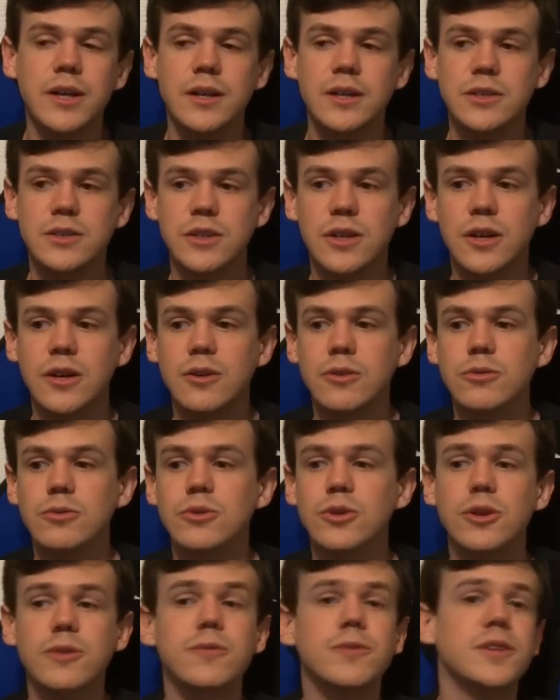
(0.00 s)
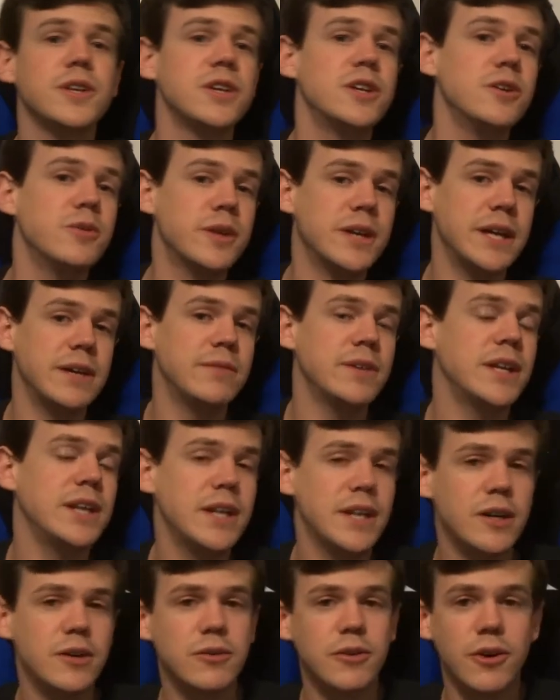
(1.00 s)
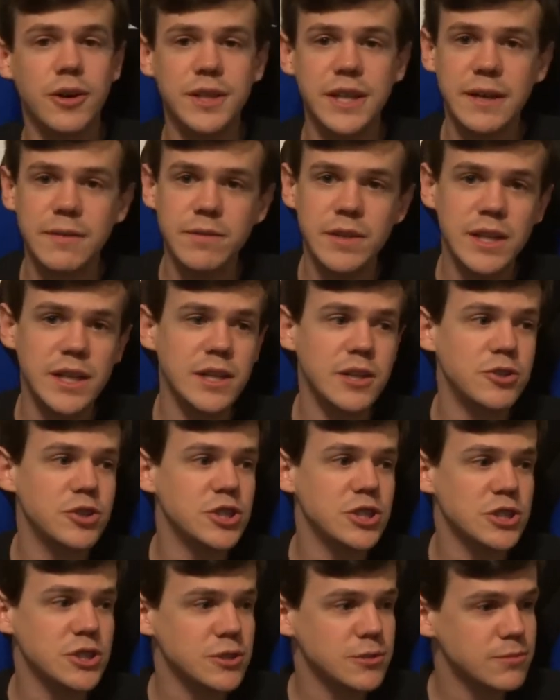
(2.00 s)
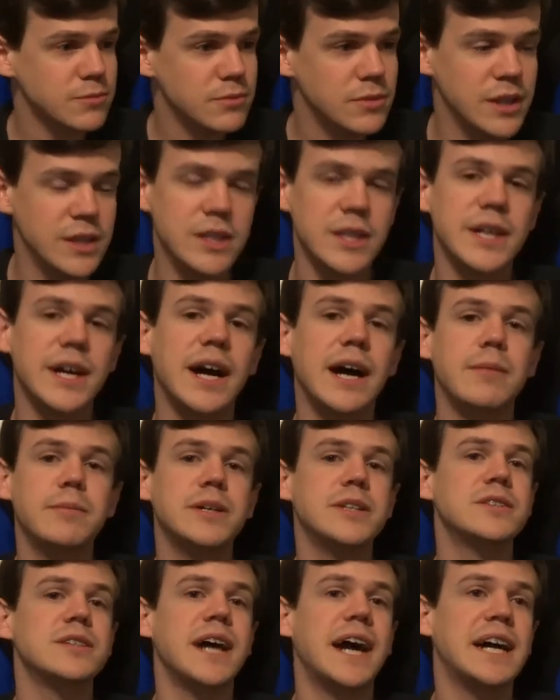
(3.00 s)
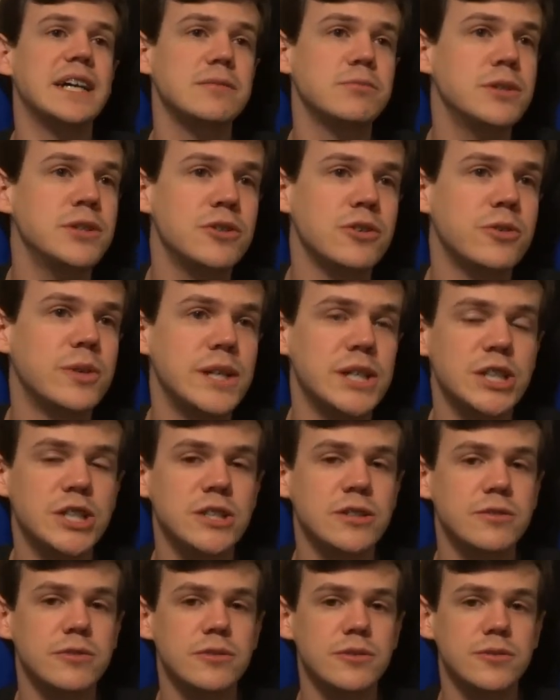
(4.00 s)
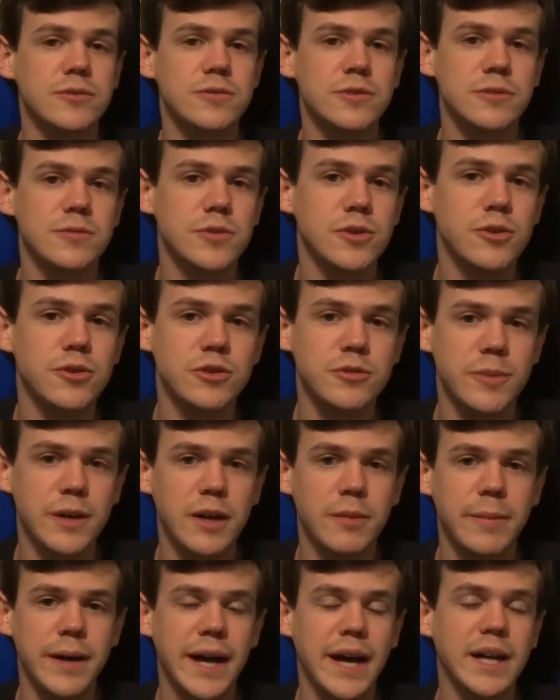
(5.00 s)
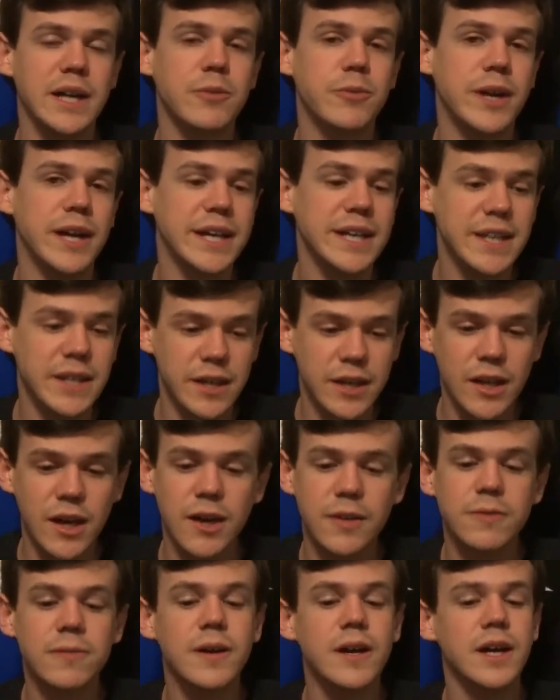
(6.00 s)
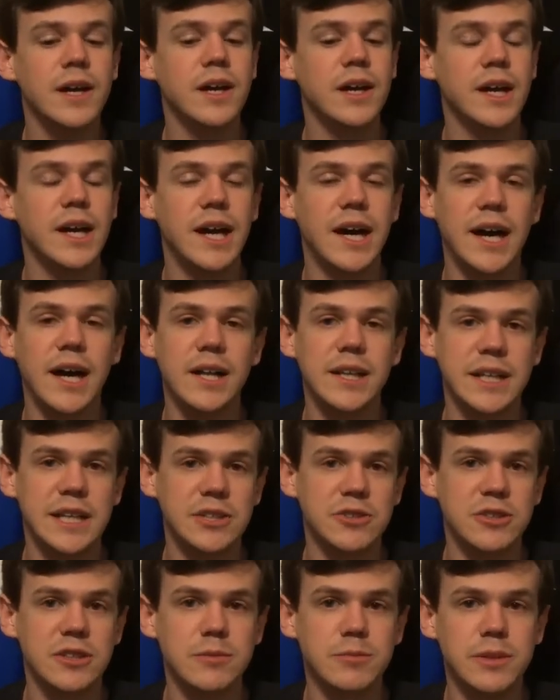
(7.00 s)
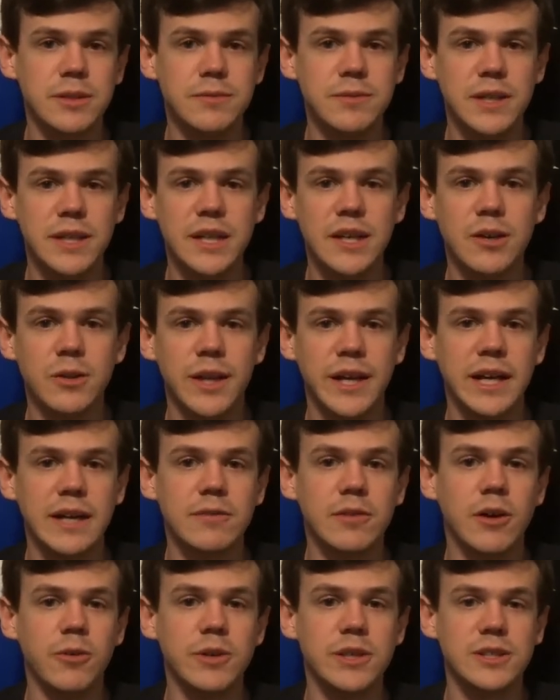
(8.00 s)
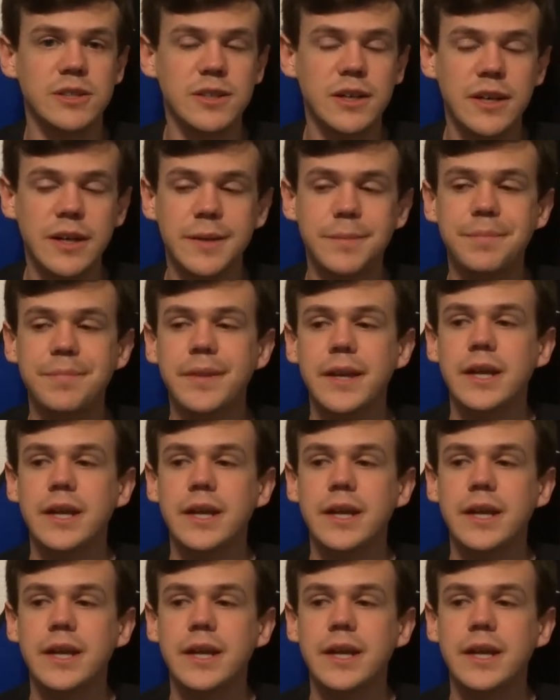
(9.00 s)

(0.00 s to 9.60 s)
So look for the Q&A video. On that video, just in the comments. Ask me your questions for, for Voodoo's mailbag, and when I get enough, I'll answer them in a video like I've always done.